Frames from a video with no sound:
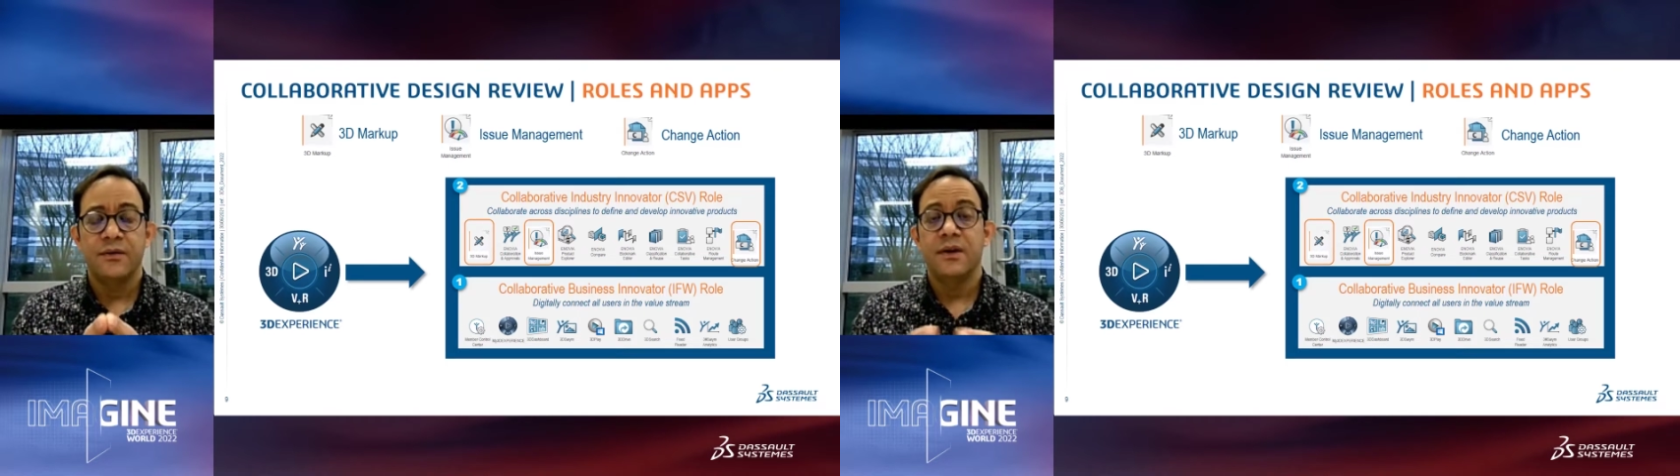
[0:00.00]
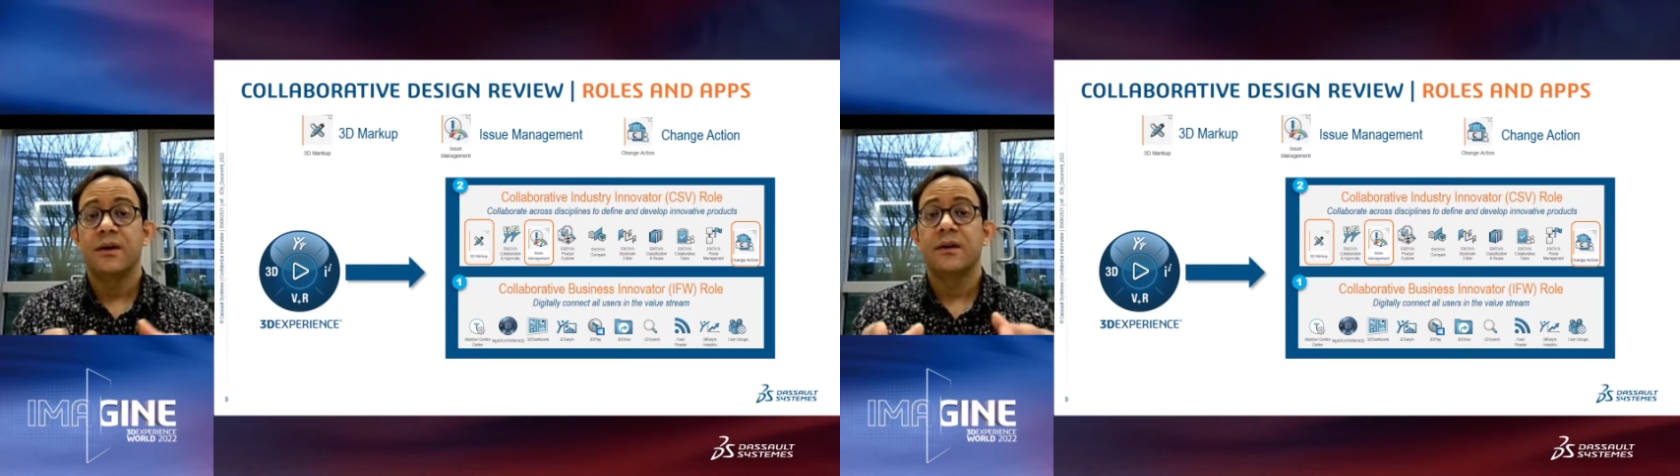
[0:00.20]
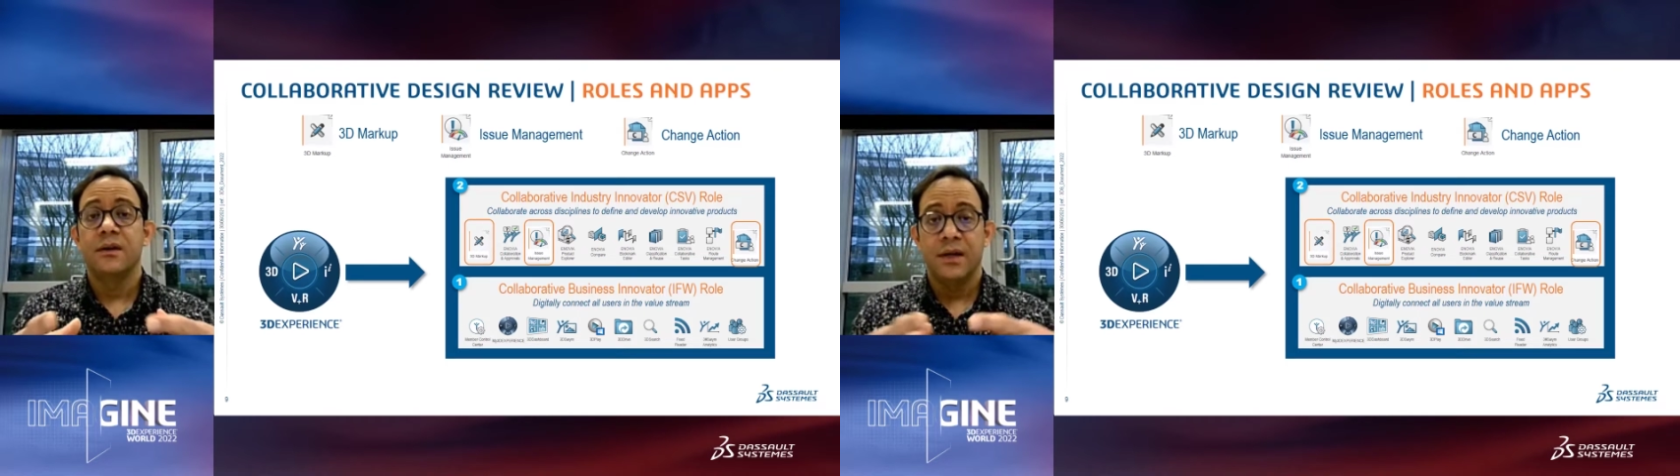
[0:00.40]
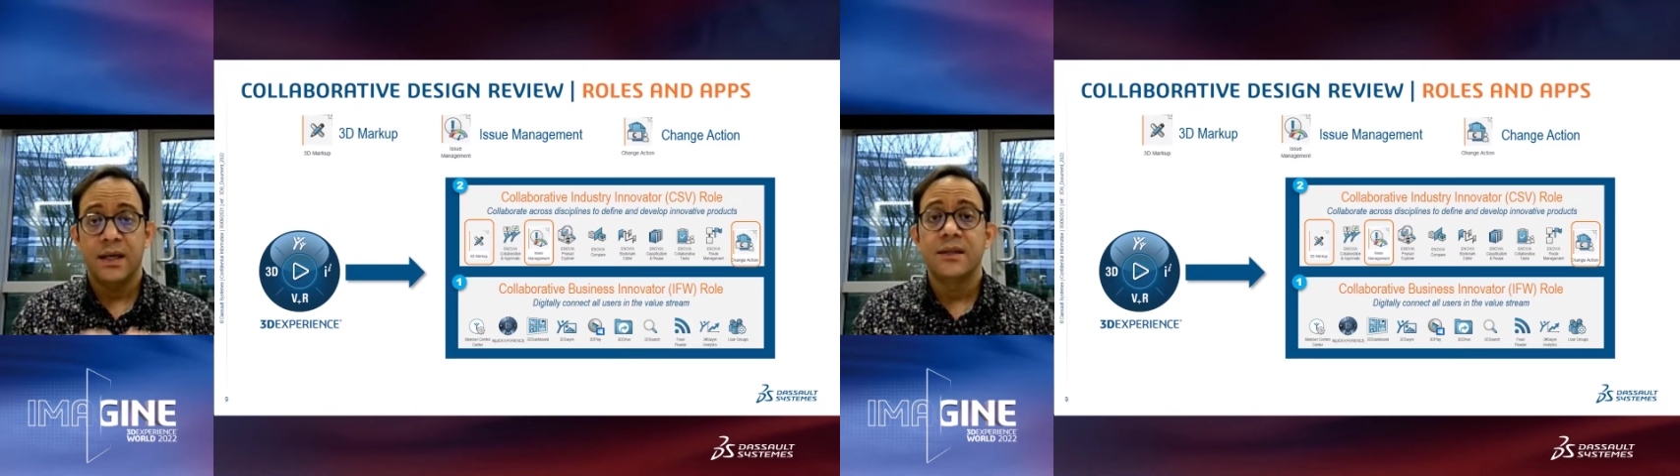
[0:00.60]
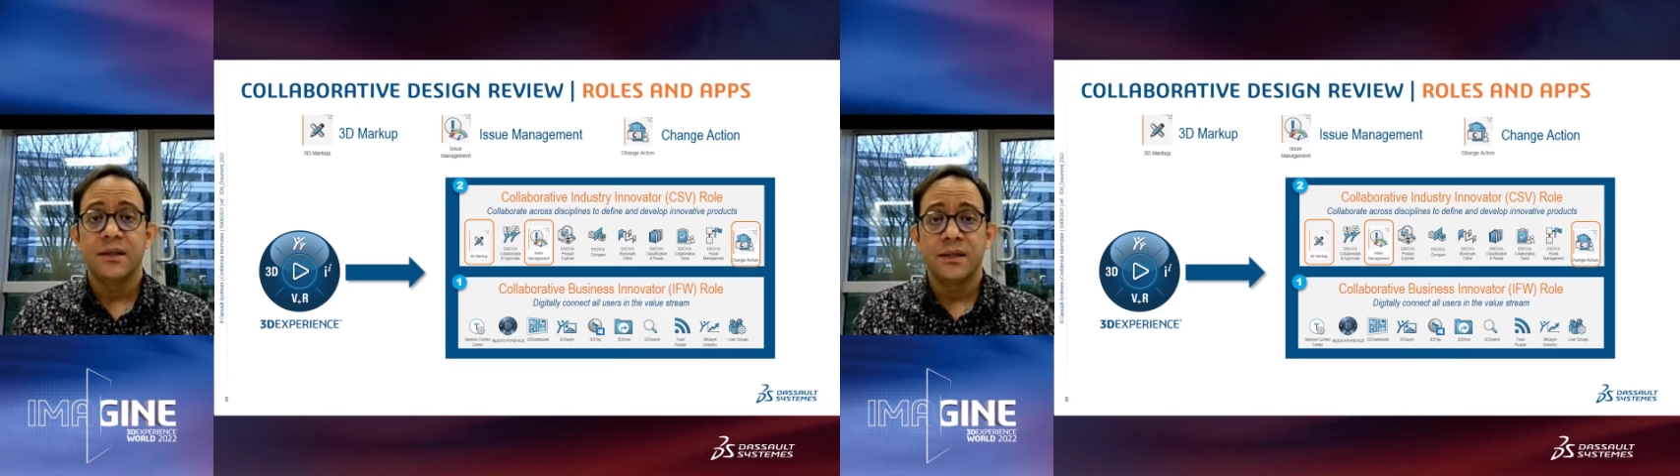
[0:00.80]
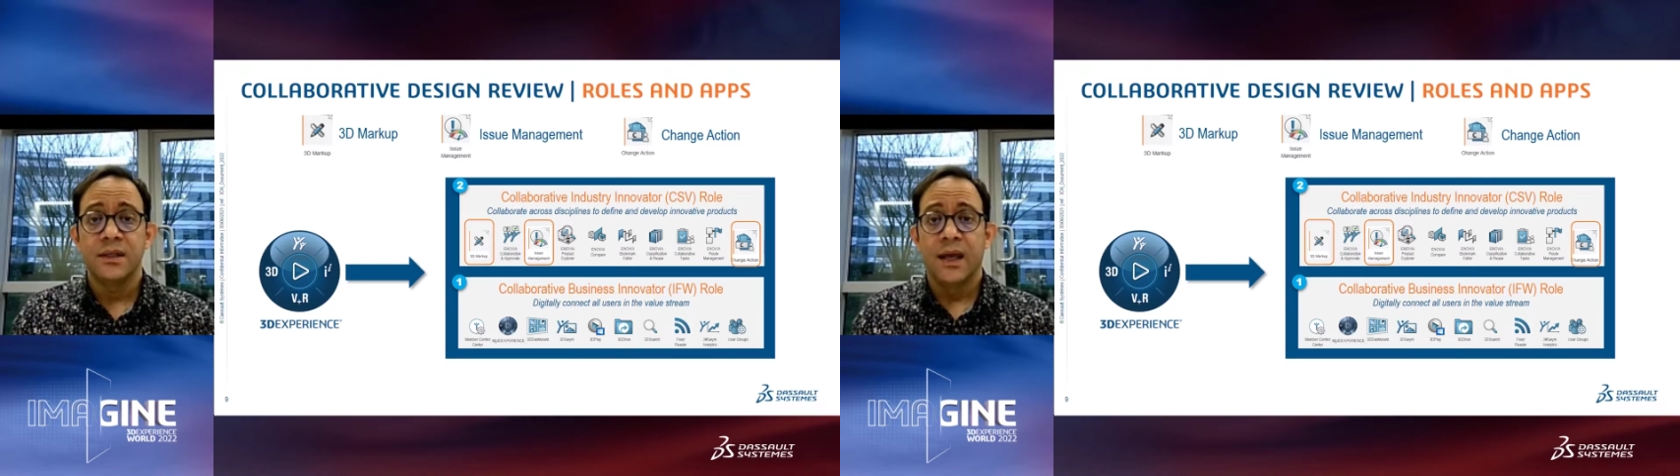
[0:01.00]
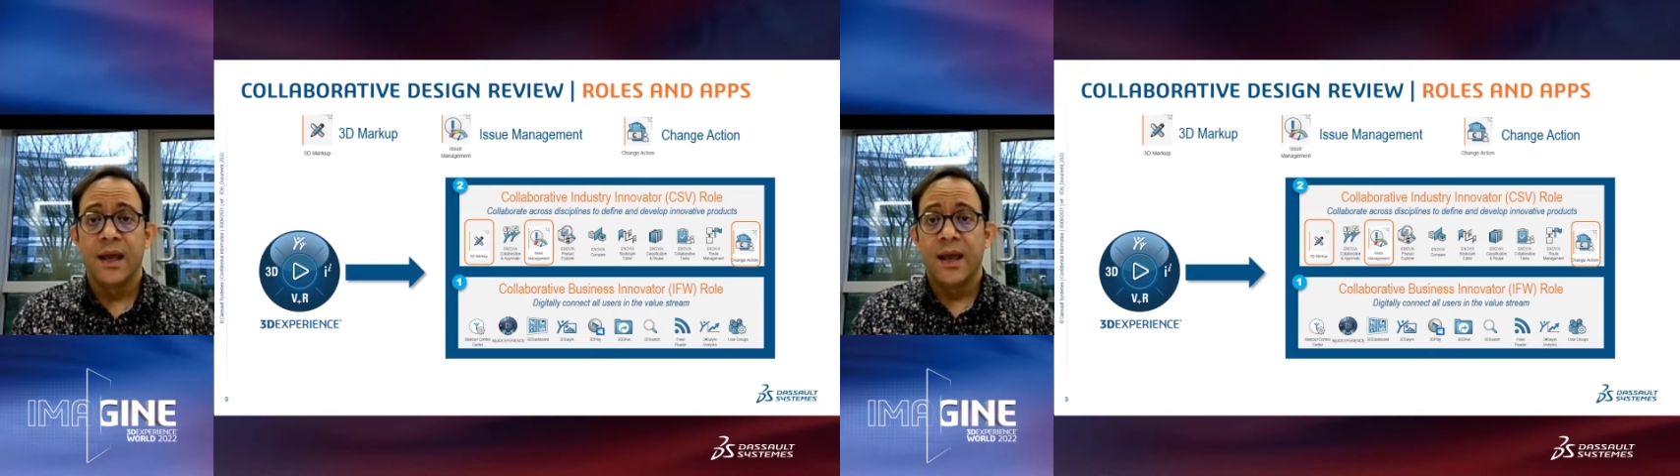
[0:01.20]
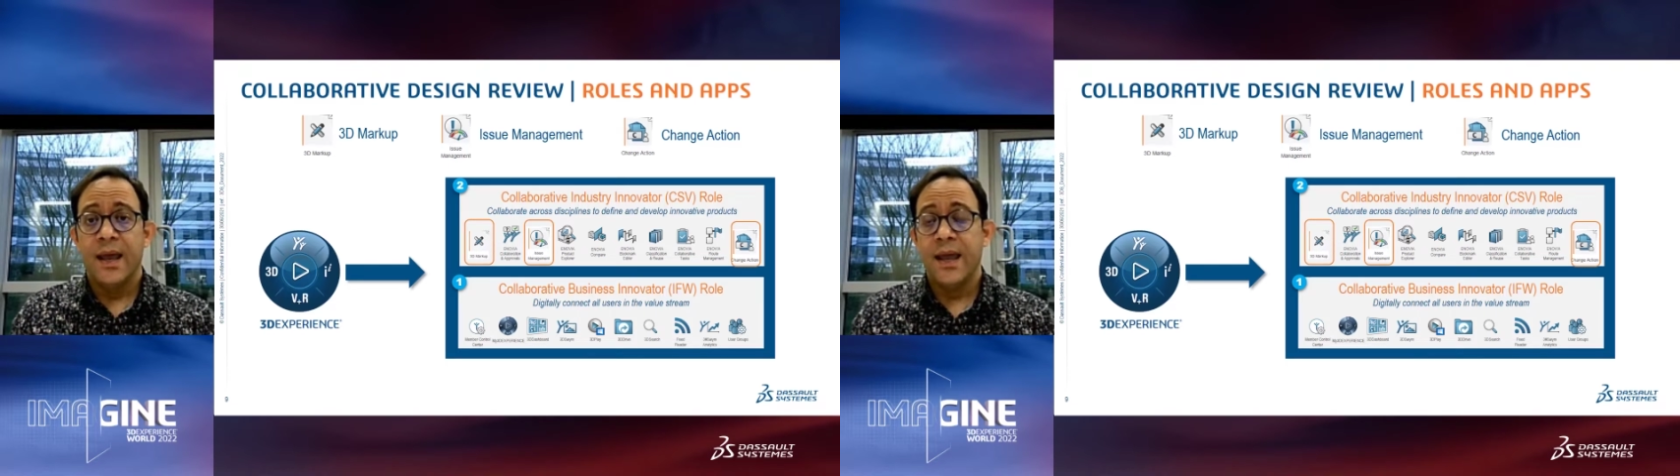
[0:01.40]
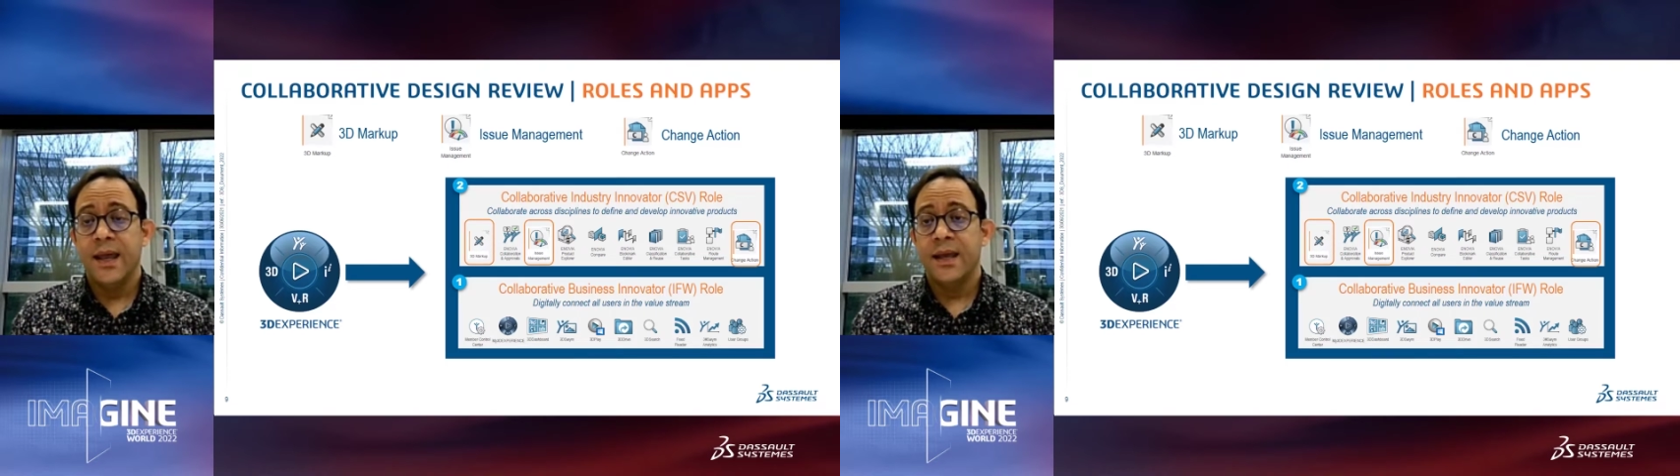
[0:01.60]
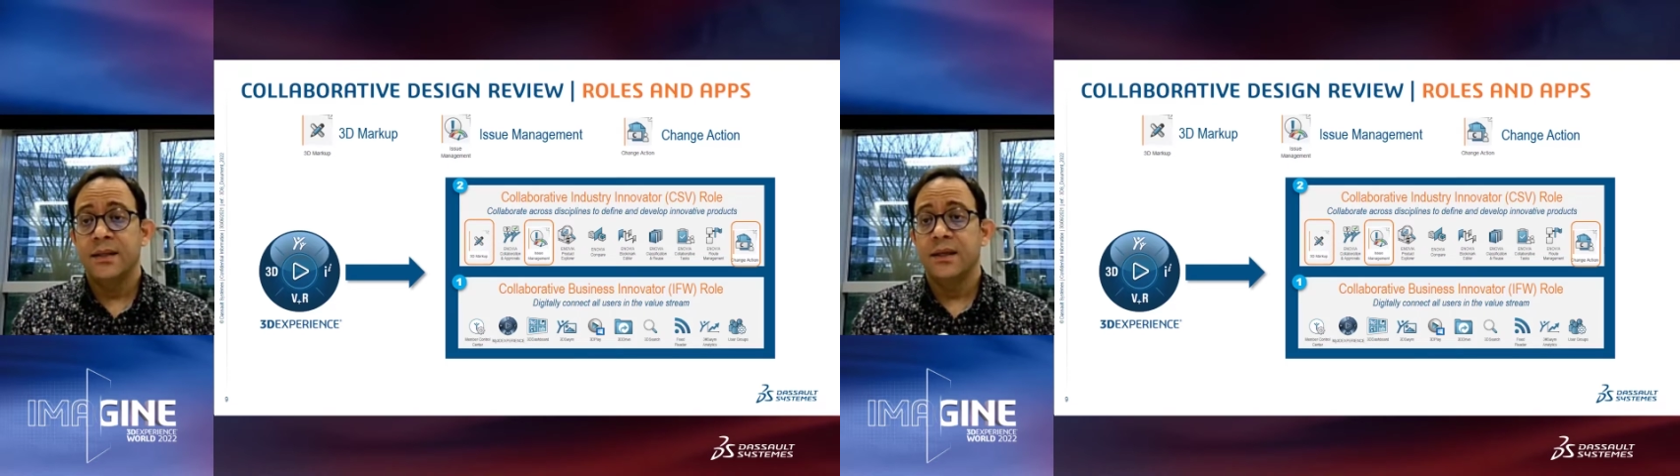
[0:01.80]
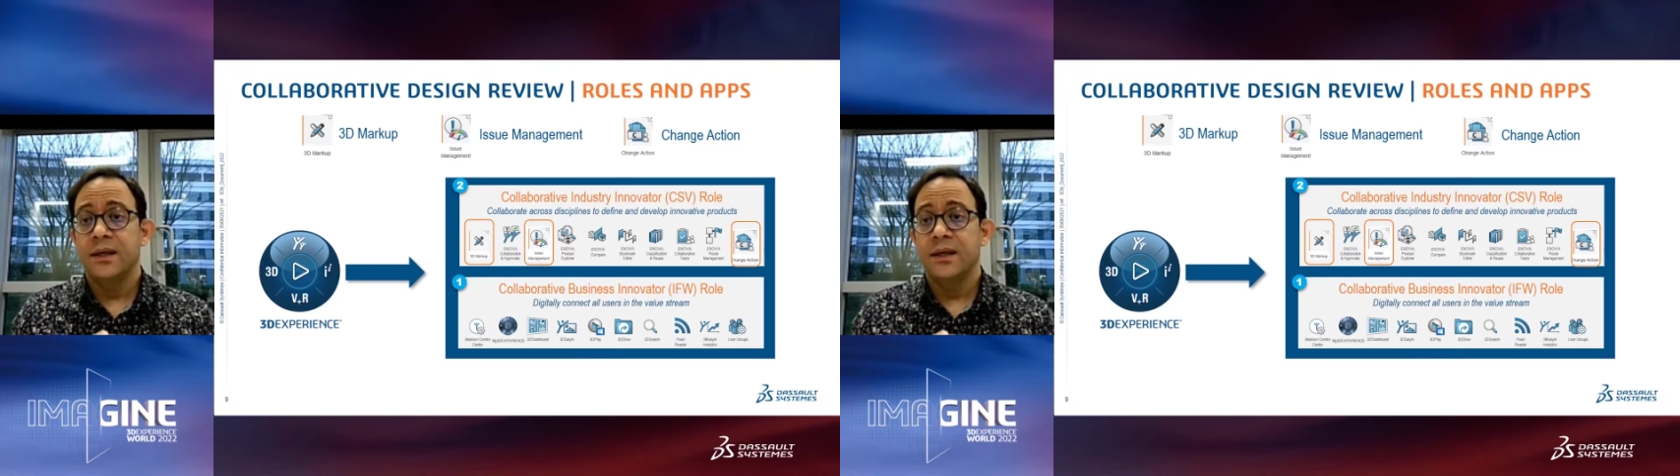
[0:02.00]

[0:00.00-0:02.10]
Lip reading: they are connected, and